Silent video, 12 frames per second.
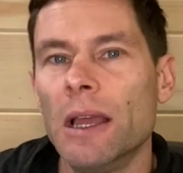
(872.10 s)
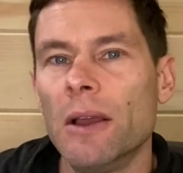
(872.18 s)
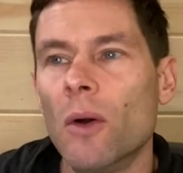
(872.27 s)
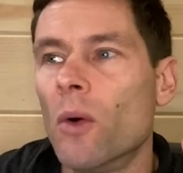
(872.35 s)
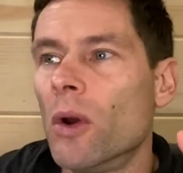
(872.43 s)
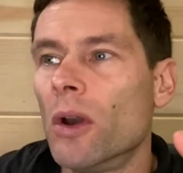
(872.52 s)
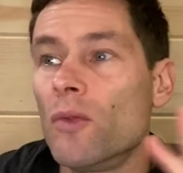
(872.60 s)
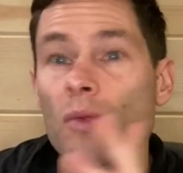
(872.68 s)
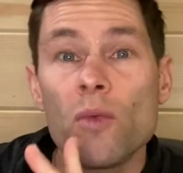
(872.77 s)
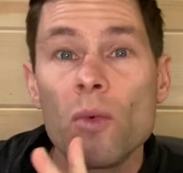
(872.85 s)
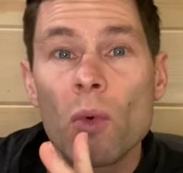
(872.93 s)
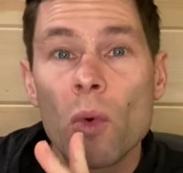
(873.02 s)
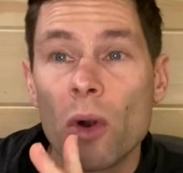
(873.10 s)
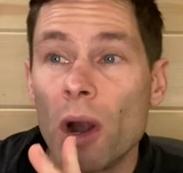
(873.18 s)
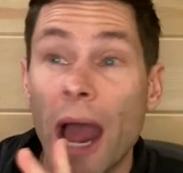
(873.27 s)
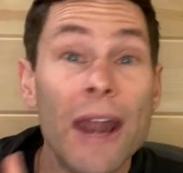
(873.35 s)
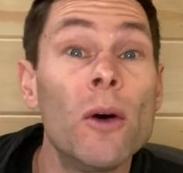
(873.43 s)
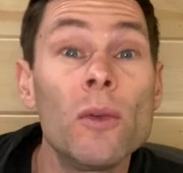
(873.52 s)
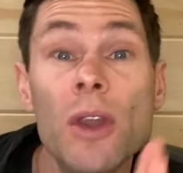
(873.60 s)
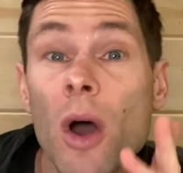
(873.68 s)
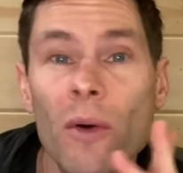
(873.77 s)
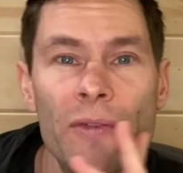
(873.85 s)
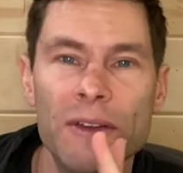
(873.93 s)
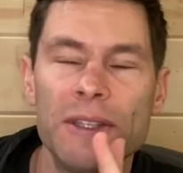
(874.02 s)
or I don't
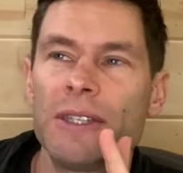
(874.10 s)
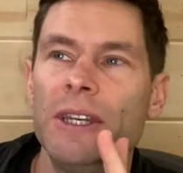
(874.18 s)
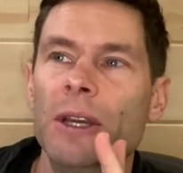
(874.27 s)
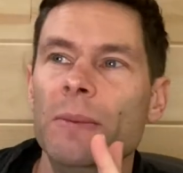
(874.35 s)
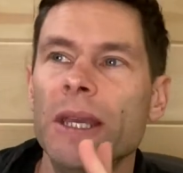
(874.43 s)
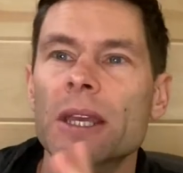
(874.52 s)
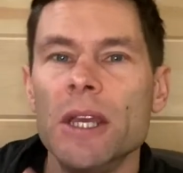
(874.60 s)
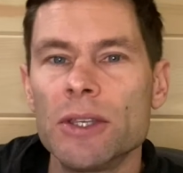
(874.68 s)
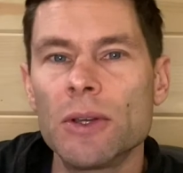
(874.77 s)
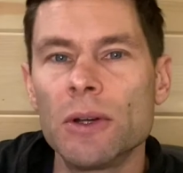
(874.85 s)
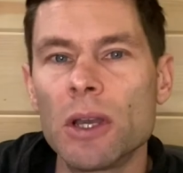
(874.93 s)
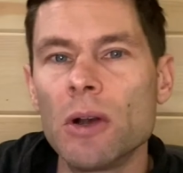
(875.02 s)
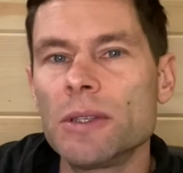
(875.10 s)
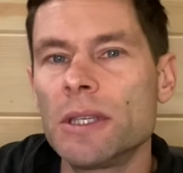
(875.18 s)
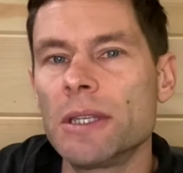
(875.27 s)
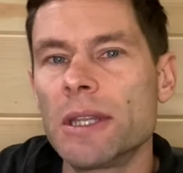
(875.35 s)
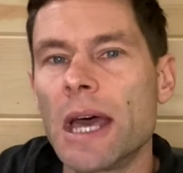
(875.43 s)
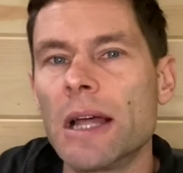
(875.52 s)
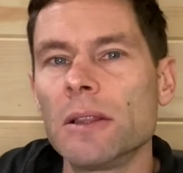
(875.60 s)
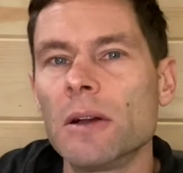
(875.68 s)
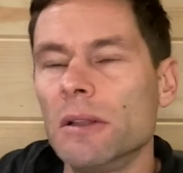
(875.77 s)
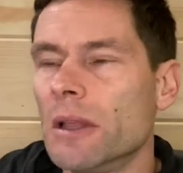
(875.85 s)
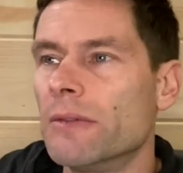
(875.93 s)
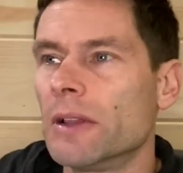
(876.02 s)
know if it's near me. So it goes into that
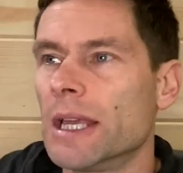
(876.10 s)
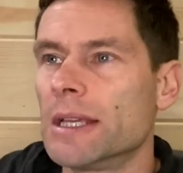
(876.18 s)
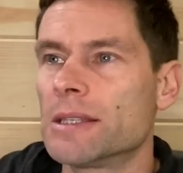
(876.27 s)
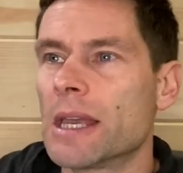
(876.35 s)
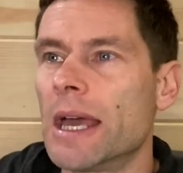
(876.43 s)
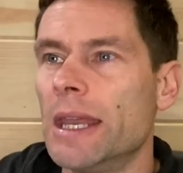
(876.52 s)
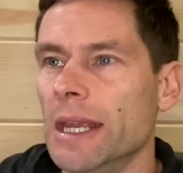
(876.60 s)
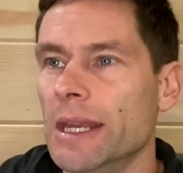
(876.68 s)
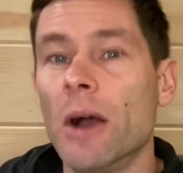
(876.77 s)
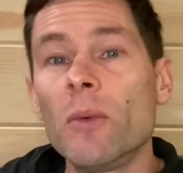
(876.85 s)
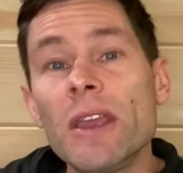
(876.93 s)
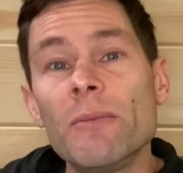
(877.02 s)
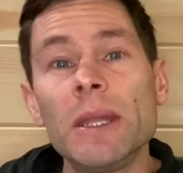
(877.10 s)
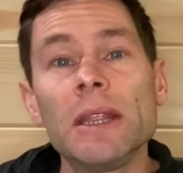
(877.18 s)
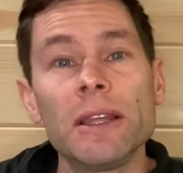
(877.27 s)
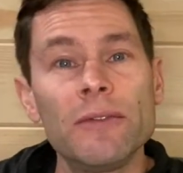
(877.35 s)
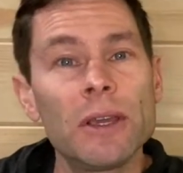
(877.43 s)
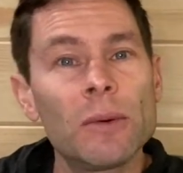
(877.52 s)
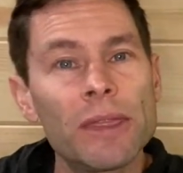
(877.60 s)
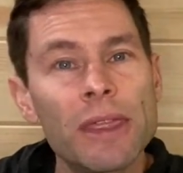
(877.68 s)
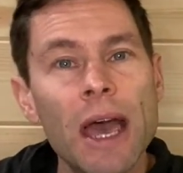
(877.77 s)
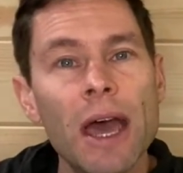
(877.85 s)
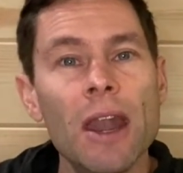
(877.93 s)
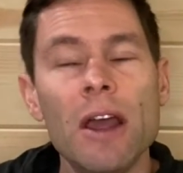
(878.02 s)
low-level anxiety. Now, we have been living with
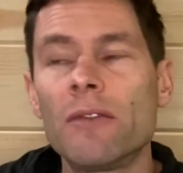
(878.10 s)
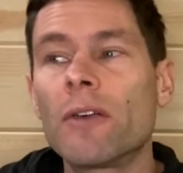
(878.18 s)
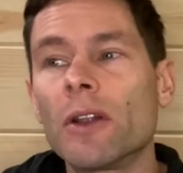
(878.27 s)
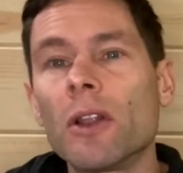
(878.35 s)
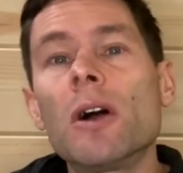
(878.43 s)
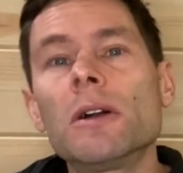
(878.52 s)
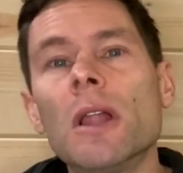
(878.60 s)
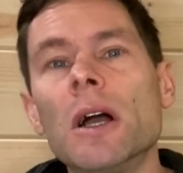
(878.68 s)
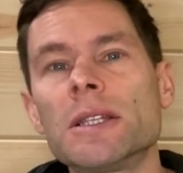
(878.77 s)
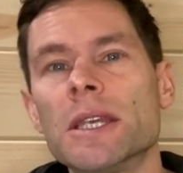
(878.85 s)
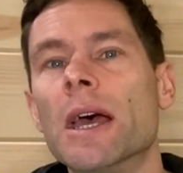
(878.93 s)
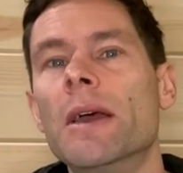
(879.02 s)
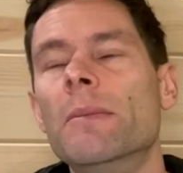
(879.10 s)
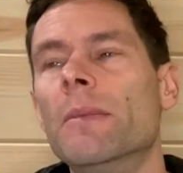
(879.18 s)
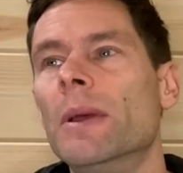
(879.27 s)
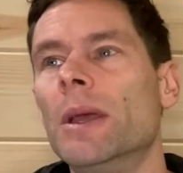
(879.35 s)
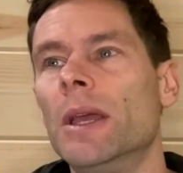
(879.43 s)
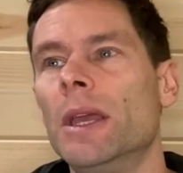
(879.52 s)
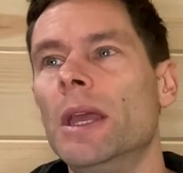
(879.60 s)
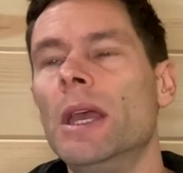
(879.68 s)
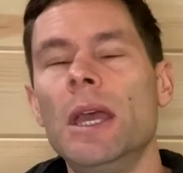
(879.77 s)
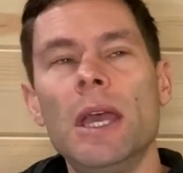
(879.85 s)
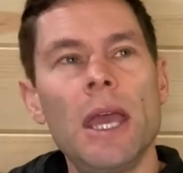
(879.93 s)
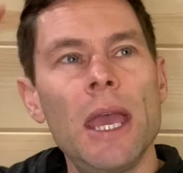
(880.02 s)
that for a long, long time.
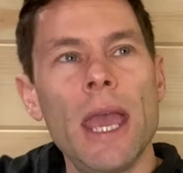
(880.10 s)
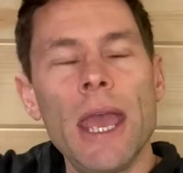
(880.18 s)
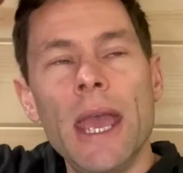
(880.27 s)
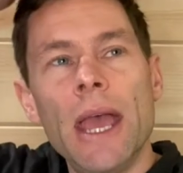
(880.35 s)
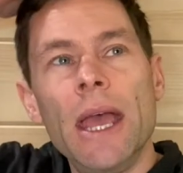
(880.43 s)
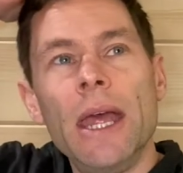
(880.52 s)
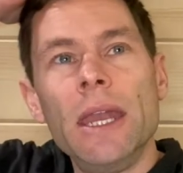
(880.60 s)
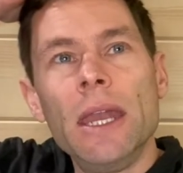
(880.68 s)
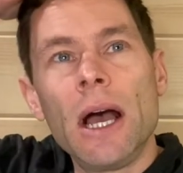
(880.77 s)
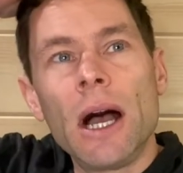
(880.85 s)
And